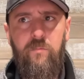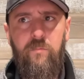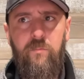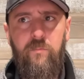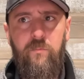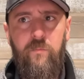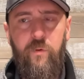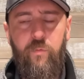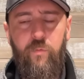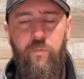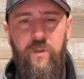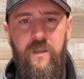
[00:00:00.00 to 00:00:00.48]

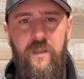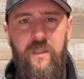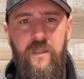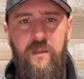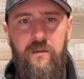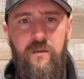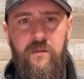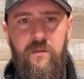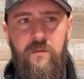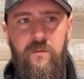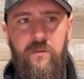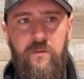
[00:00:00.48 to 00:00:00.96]
but we
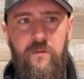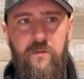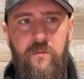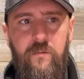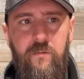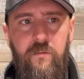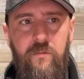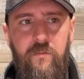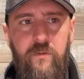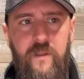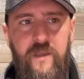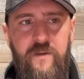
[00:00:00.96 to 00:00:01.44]
didn't,
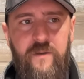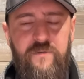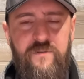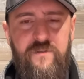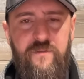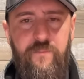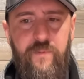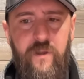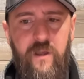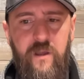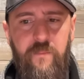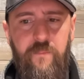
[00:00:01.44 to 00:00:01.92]
that was
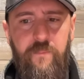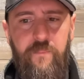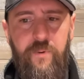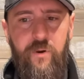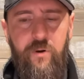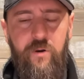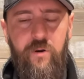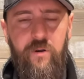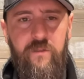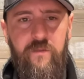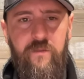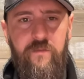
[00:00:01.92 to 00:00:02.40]
not
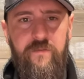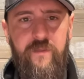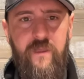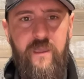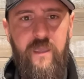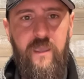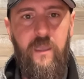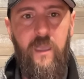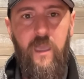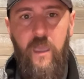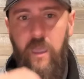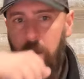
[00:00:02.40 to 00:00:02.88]
part of the
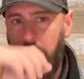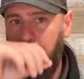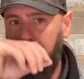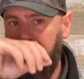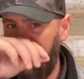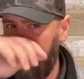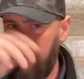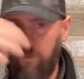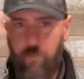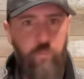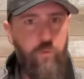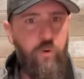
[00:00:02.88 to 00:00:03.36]
thing.
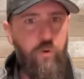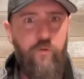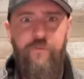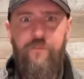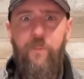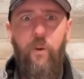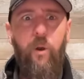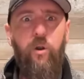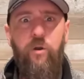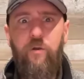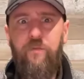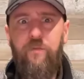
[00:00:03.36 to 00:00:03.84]
But the roof's
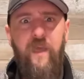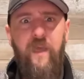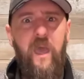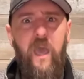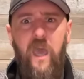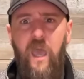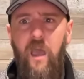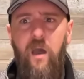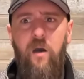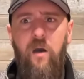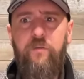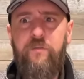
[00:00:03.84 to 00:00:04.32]
part of the
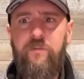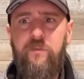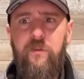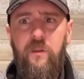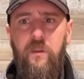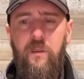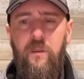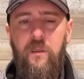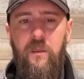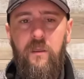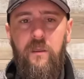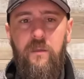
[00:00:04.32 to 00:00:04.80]
house.
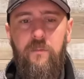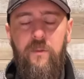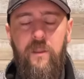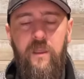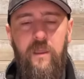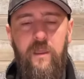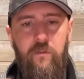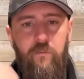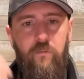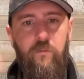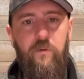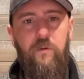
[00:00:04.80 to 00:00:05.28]
I'm
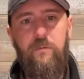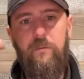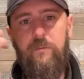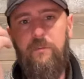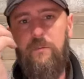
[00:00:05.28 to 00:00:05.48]
like, well,